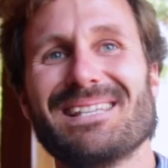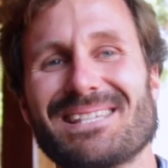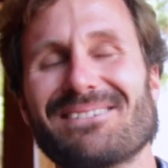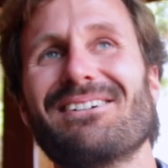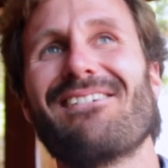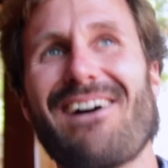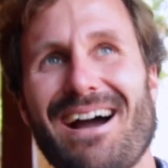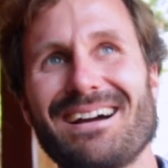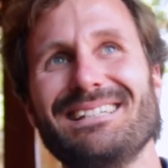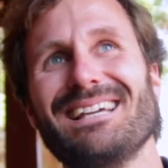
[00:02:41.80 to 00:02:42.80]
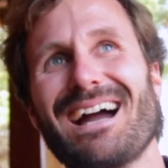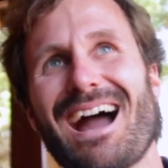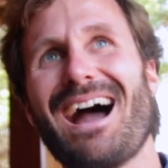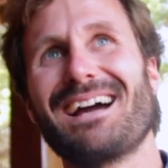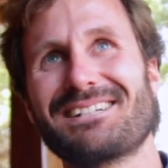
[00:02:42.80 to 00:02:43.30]
So
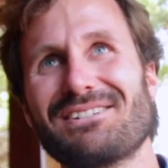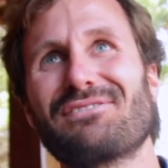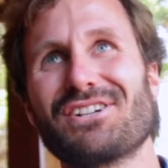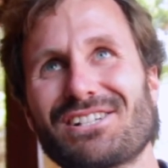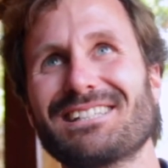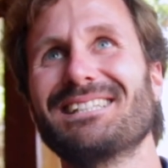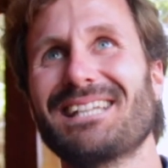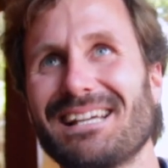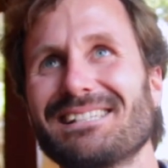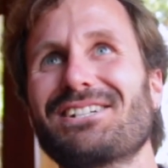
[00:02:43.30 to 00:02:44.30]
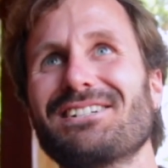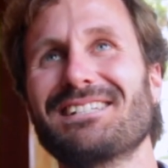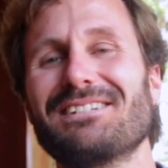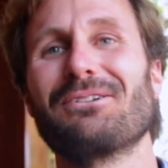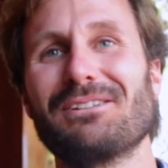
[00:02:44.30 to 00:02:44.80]
yeah, artificial
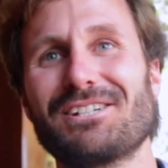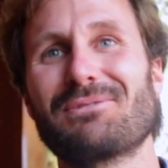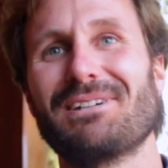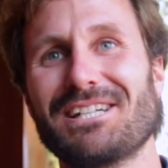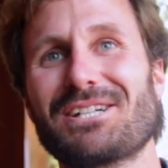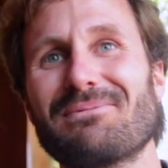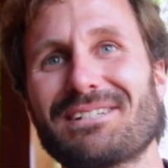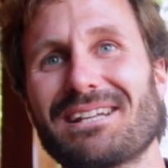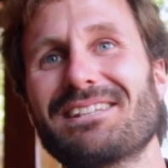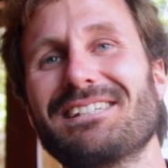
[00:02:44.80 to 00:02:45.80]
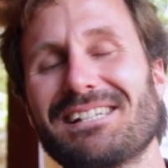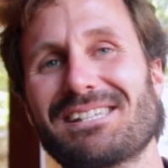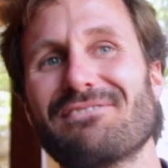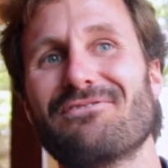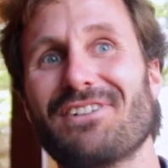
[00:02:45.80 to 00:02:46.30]
intelligence and knowledge management, I think
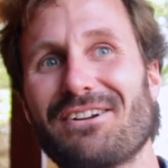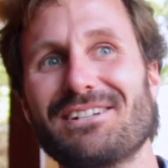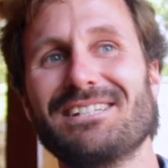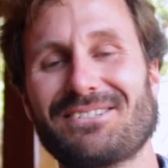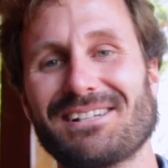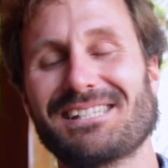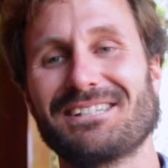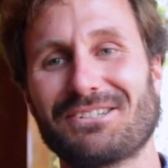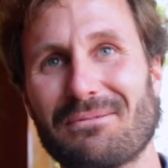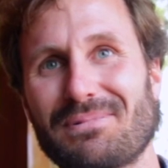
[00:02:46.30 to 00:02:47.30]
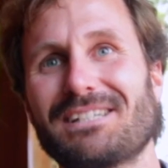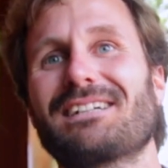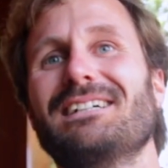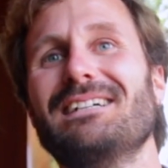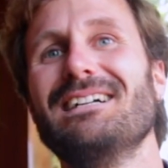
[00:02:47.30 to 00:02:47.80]
it's a very interesting
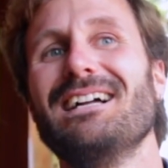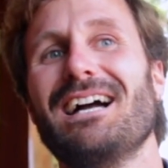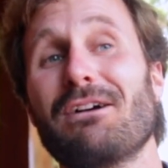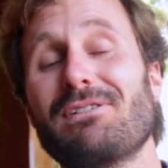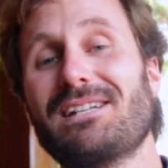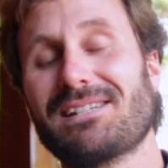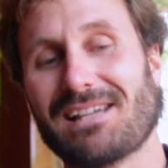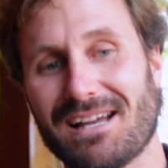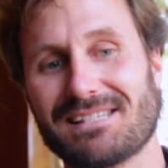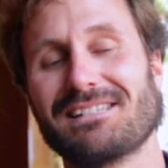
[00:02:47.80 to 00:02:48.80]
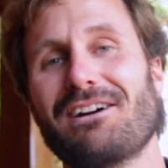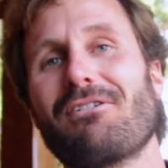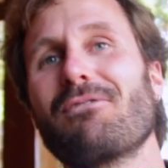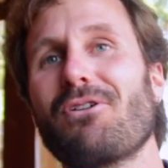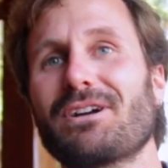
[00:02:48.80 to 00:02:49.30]
topic. We discussed in
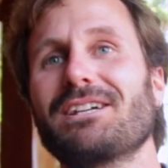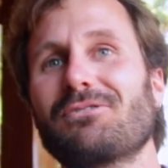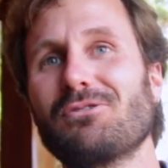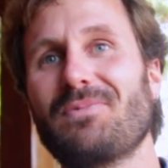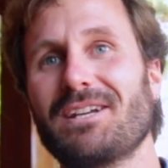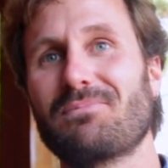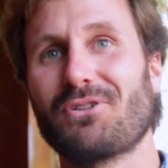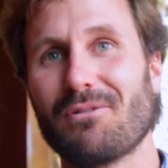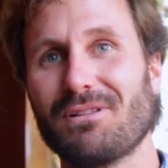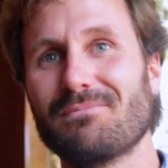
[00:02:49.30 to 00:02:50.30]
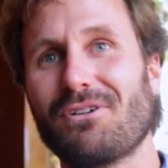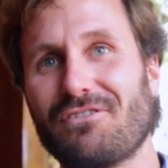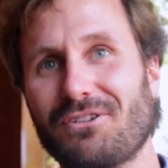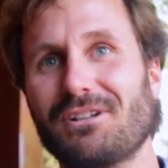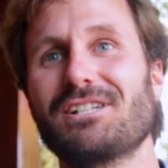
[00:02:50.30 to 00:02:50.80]
our working group that problem
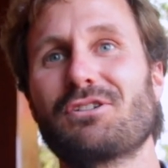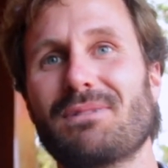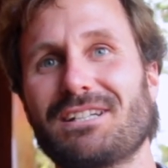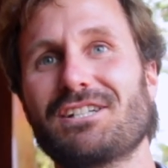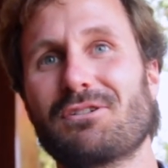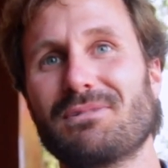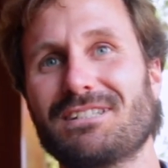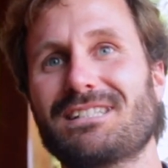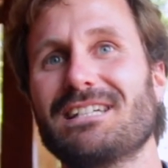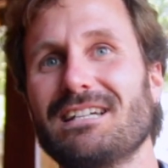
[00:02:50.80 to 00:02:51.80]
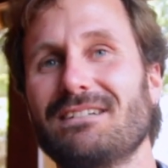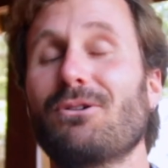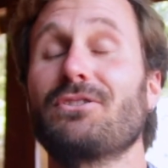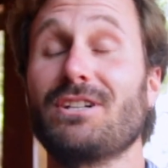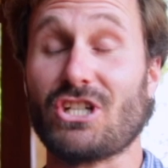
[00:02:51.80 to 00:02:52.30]
of knowledge management
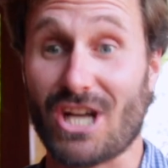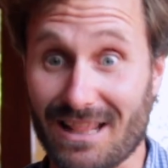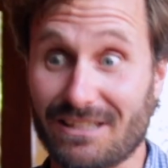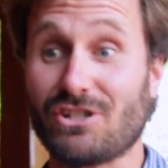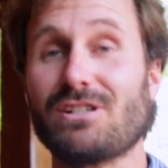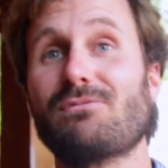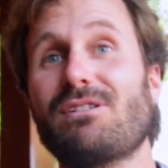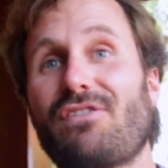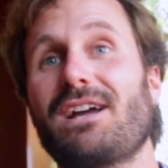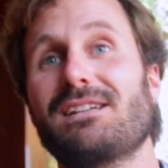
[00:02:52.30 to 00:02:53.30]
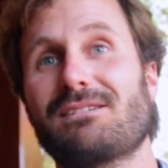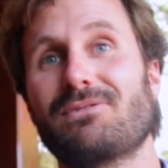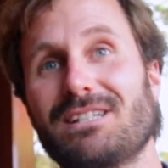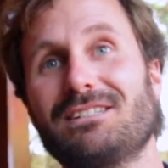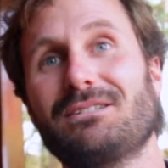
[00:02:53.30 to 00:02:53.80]
or the challenges we face
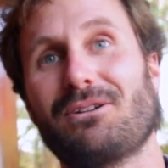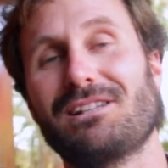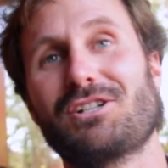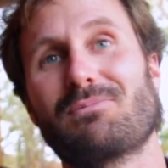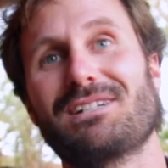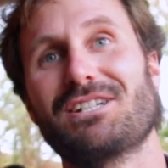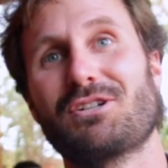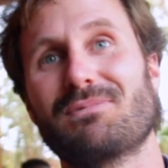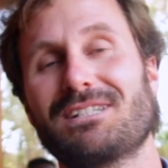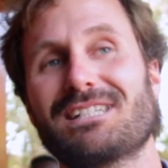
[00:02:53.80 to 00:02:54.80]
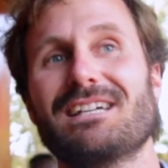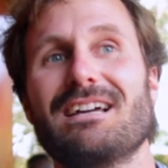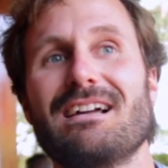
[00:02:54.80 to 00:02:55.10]
within knowledge management.